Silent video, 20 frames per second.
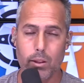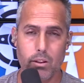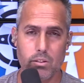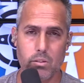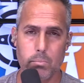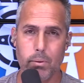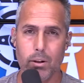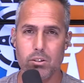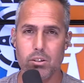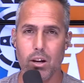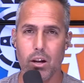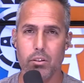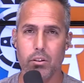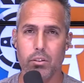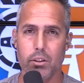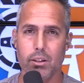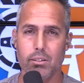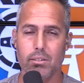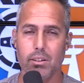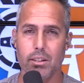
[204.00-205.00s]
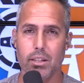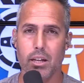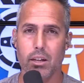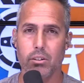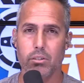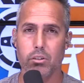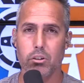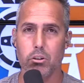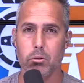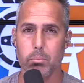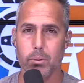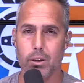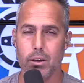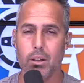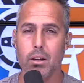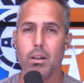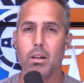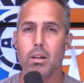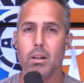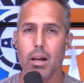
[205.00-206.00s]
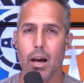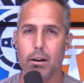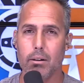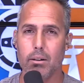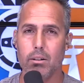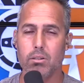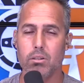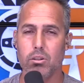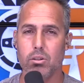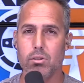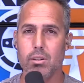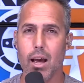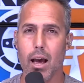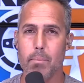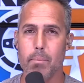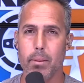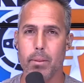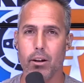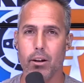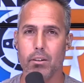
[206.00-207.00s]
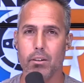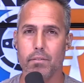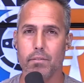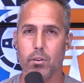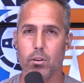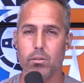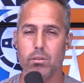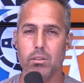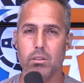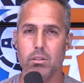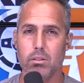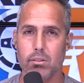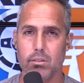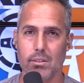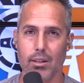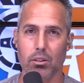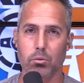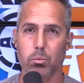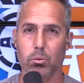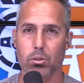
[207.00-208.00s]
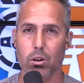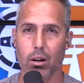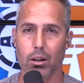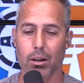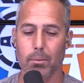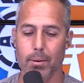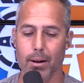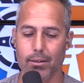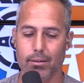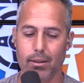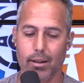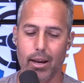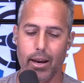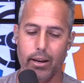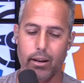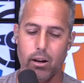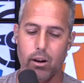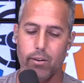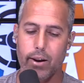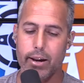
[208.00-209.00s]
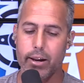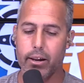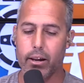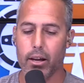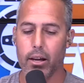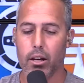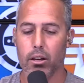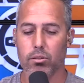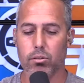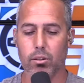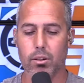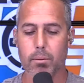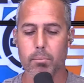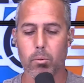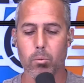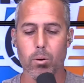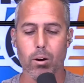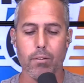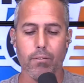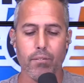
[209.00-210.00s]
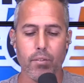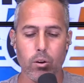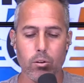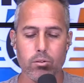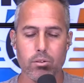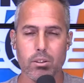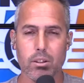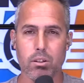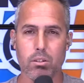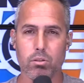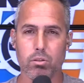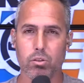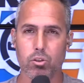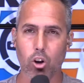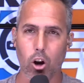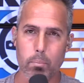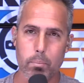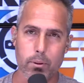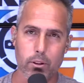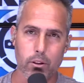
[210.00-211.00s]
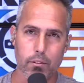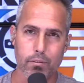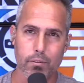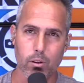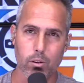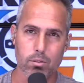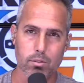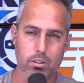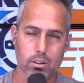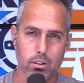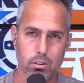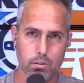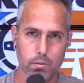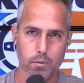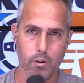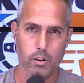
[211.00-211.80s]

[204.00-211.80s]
There's a bunch of other things in there too, but I'm going to just stop there at the phone skills because that's what we're talking about today. All right. So number one, phone skills. Sharpen your phone skills.